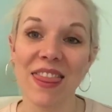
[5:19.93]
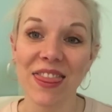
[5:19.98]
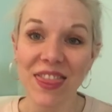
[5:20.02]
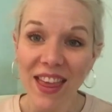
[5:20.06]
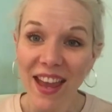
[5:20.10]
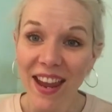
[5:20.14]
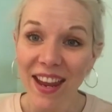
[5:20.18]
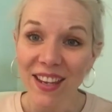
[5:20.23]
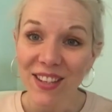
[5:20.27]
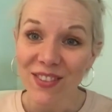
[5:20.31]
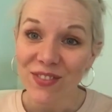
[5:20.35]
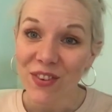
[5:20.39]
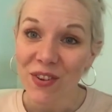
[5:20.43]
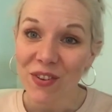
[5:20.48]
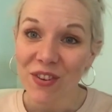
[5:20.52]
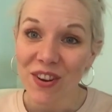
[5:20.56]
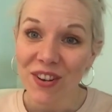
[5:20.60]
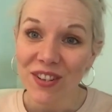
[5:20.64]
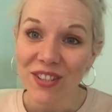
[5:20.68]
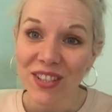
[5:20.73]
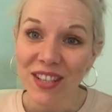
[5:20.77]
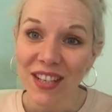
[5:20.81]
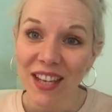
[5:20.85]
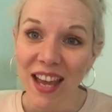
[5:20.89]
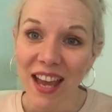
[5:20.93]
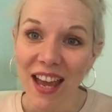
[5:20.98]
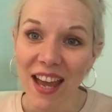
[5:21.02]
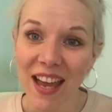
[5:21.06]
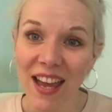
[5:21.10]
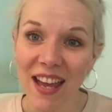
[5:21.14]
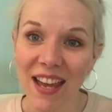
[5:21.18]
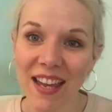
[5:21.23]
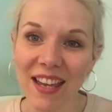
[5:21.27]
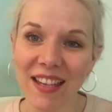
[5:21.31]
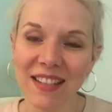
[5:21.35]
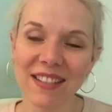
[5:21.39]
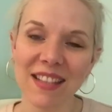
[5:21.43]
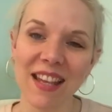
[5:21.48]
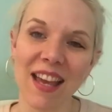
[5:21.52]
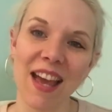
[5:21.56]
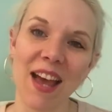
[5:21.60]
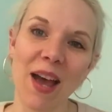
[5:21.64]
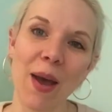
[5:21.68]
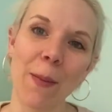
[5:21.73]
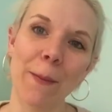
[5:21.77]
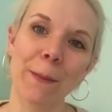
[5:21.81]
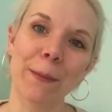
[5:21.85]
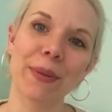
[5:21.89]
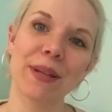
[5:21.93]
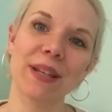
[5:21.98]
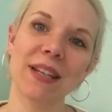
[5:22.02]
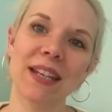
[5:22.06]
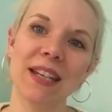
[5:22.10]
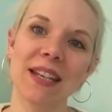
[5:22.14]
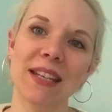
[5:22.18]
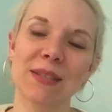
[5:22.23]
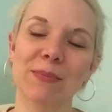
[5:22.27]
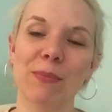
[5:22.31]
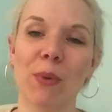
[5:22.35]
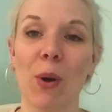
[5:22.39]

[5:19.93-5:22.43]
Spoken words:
Thanks for watching, guys. Please